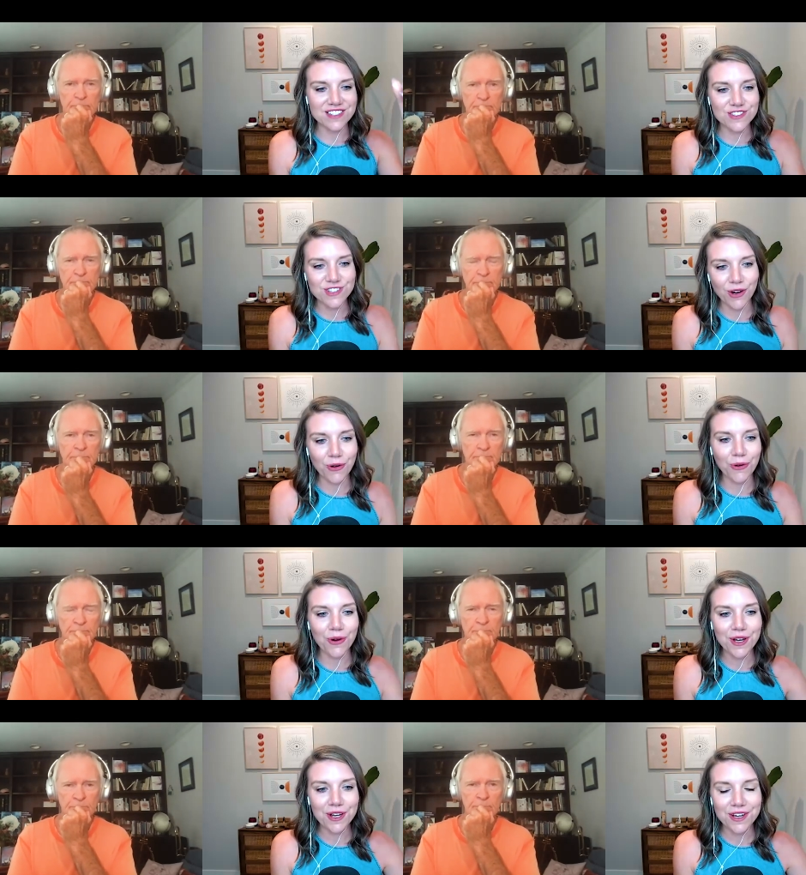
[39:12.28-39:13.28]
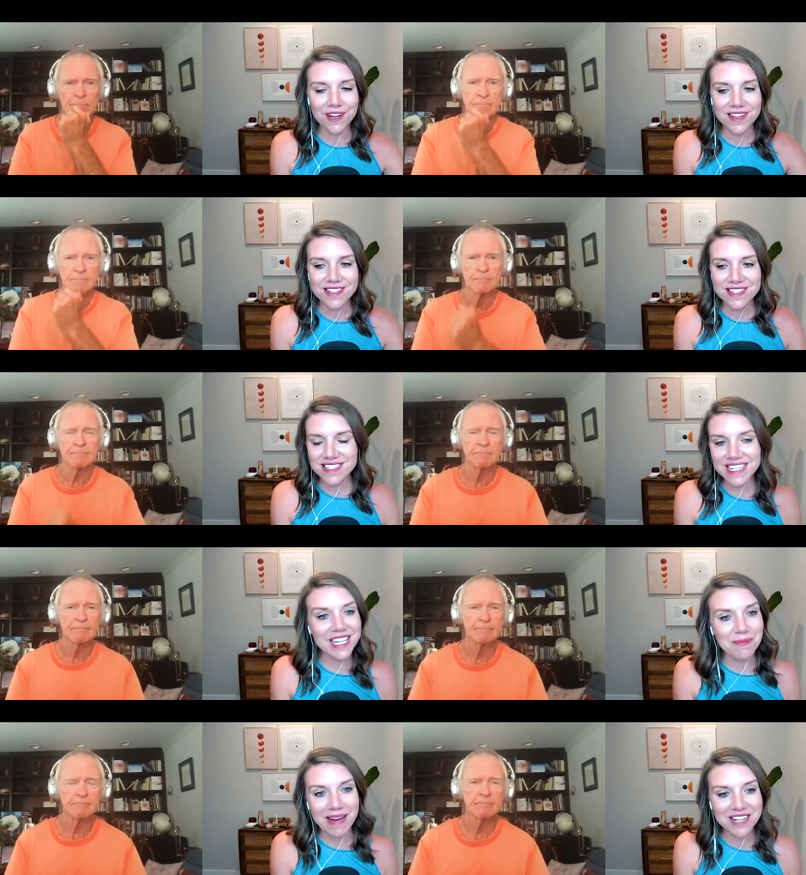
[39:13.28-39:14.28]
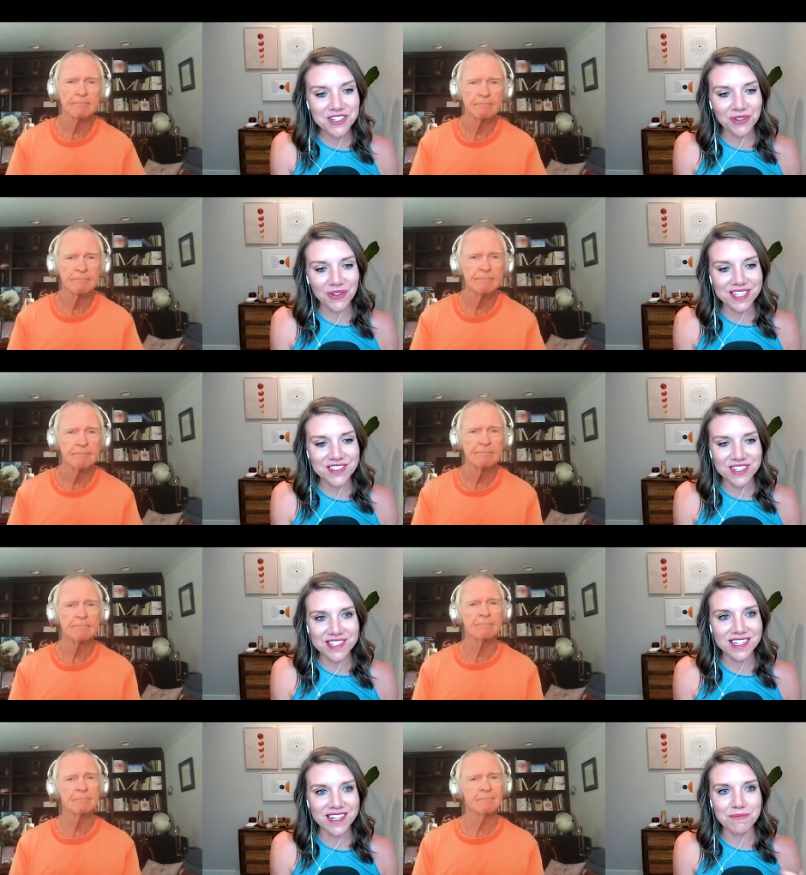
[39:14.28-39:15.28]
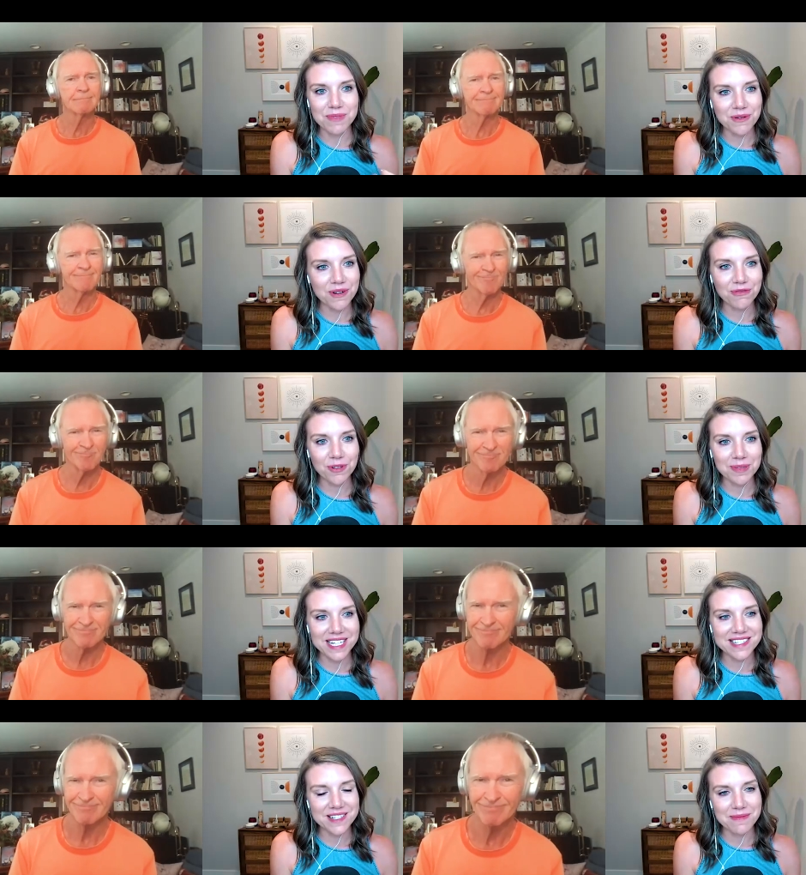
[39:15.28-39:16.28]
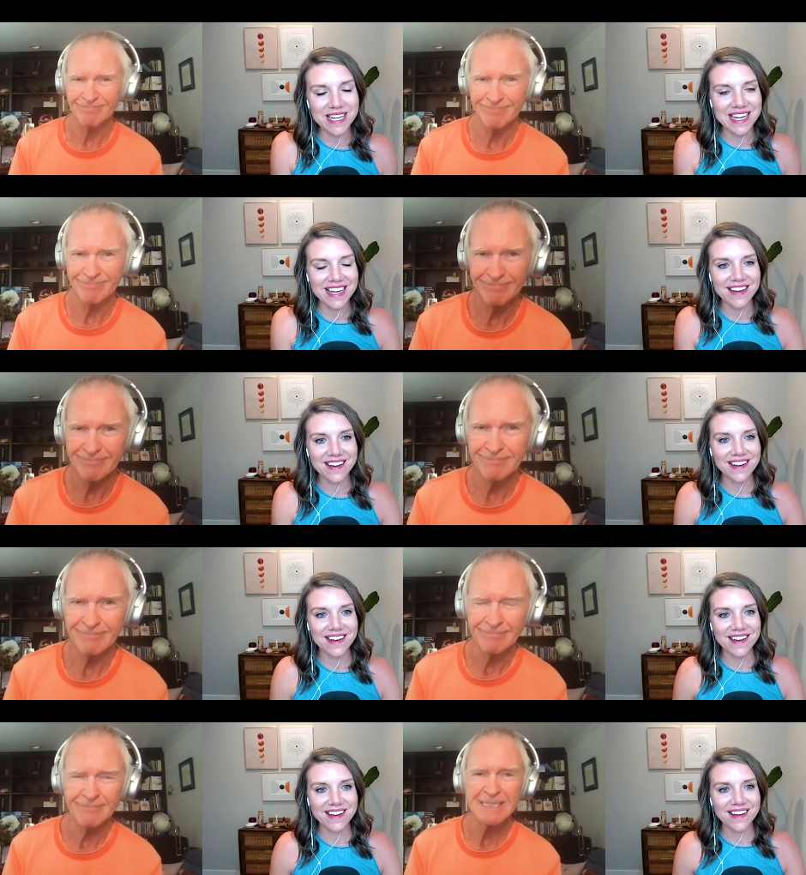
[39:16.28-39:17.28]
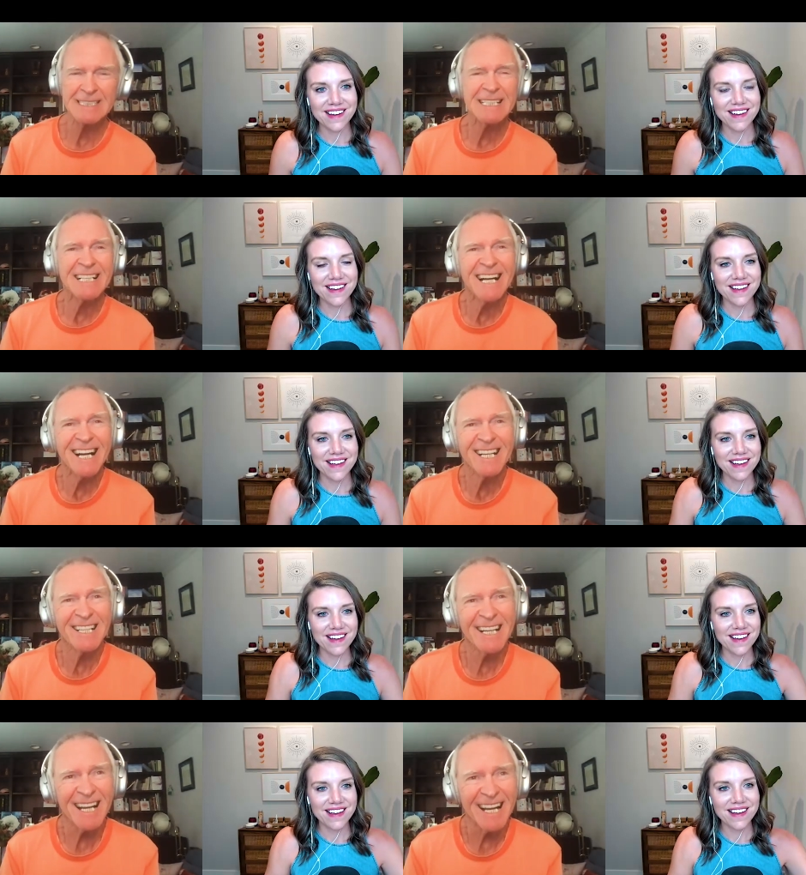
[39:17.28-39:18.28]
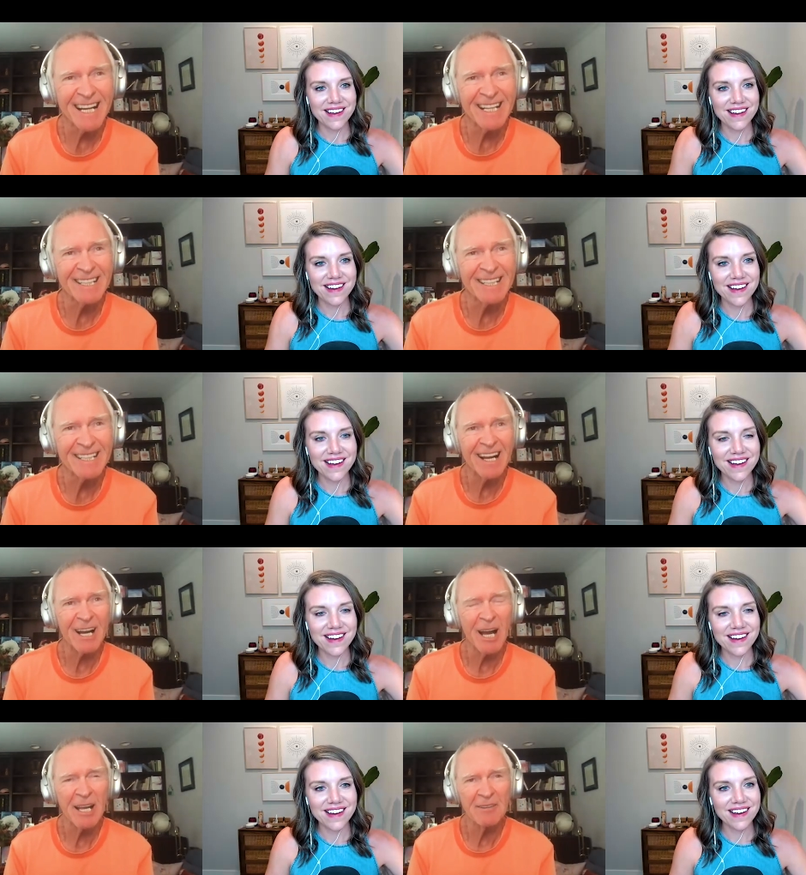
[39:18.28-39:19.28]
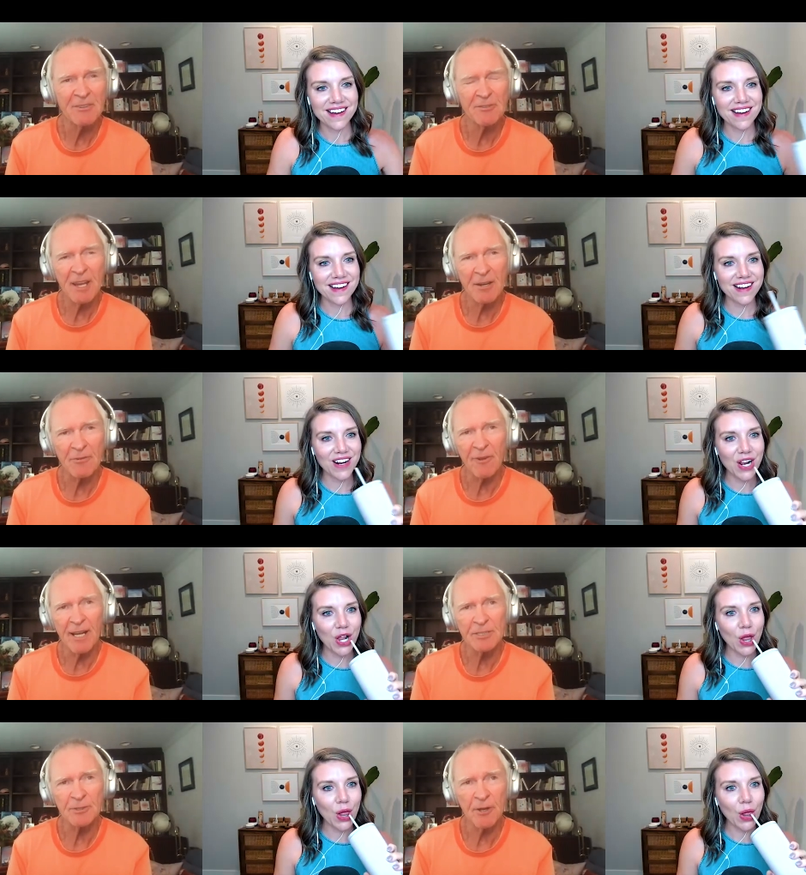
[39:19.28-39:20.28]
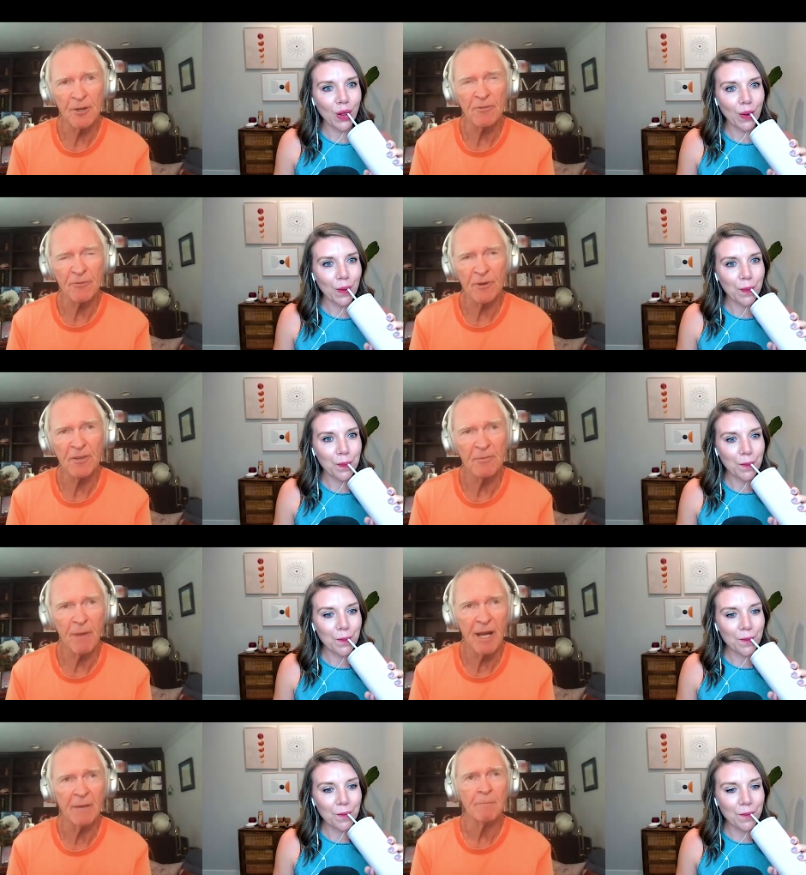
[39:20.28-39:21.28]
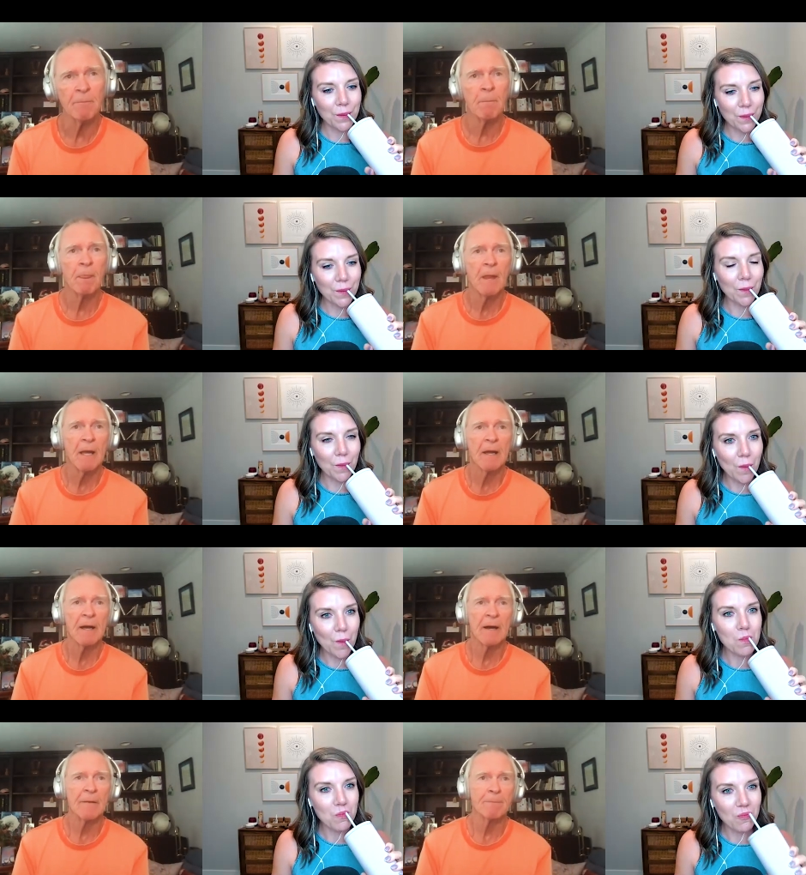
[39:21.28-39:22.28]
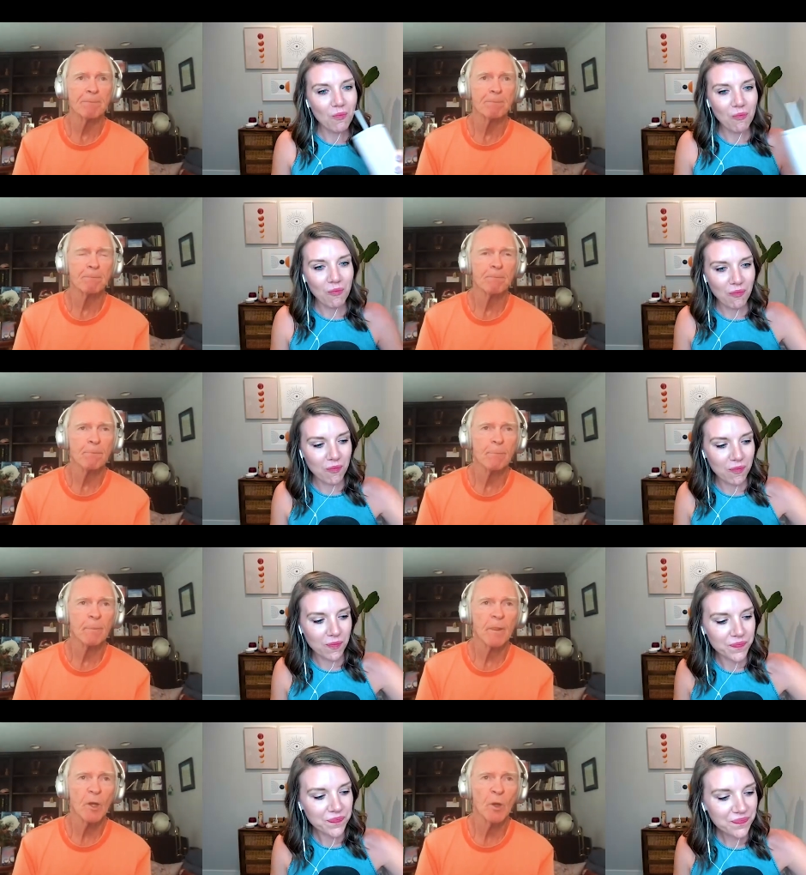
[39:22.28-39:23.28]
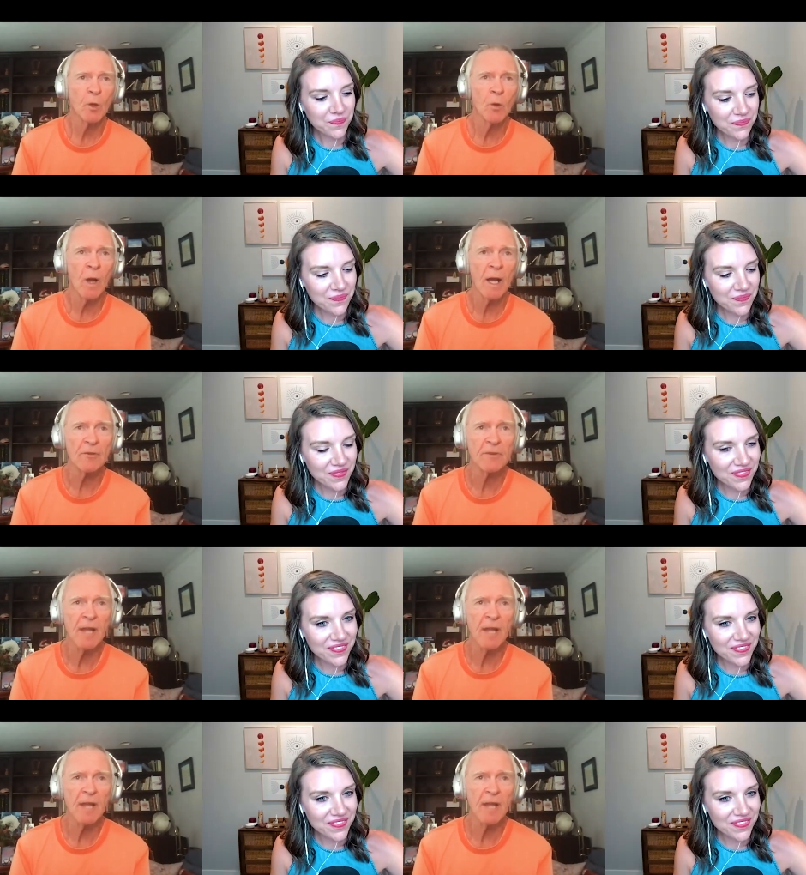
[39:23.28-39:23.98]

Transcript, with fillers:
Speaker 1: is so stinking magical. It's just a hmm. beautiful mm. place to be.
Speaker 2: Yeah, and uh, I just had a flash on a friend of mine um, who has